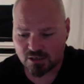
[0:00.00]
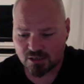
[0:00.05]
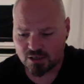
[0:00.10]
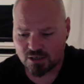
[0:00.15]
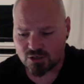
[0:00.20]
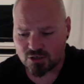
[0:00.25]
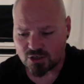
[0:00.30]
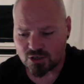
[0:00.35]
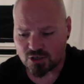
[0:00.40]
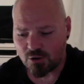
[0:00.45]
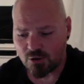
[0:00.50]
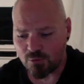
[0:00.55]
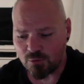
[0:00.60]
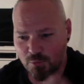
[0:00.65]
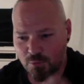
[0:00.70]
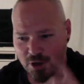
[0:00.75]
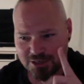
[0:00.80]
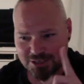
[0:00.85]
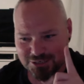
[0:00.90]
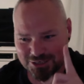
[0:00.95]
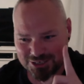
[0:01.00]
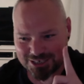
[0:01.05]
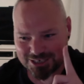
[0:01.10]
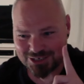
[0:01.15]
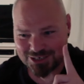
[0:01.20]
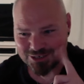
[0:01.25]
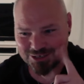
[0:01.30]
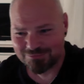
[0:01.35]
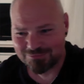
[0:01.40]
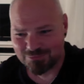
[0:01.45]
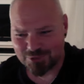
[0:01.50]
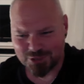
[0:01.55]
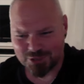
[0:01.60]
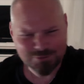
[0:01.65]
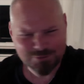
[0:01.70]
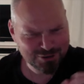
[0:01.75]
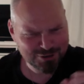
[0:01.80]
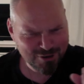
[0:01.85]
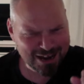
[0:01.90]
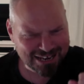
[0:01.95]
So my decision, which
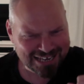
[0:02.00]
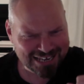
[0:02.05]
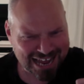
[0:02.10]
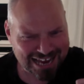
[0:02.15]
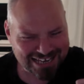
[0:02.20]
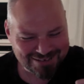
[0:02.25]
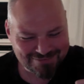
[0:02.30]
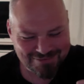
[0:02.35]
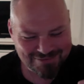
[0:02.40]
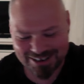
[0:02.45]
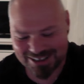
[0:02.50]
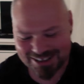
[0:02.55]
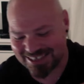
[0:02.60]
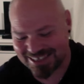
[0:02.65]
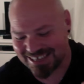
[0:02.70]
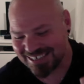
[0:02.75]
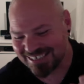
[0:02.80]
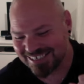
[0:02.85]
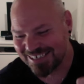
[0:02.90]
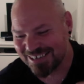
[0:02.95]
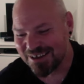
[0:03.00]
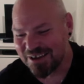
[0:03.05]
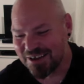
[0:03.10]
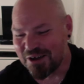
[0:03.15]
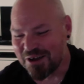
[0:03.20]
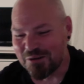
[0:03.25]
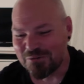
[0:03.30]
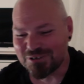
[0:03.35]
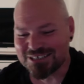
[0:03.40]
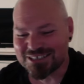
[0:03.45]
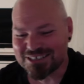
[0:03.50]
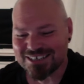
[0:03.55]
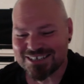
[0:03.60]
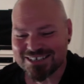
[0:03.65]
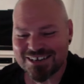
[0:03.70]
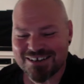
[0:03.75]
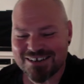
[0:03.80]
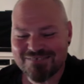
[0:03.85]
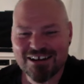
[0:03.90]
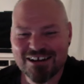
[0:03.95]
was quite a canny one, I think, was to
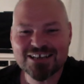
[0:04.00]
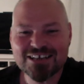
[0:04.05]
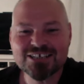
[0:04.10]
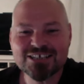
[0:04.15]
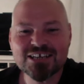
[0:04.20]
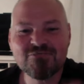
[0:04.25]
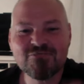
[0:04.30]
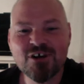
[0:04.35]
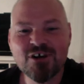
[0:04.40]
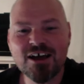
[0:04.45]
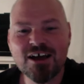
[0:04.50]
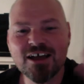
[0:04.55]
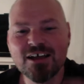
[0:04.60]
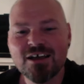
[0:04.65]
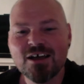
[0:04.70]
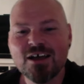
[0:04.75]
turn around and say, right,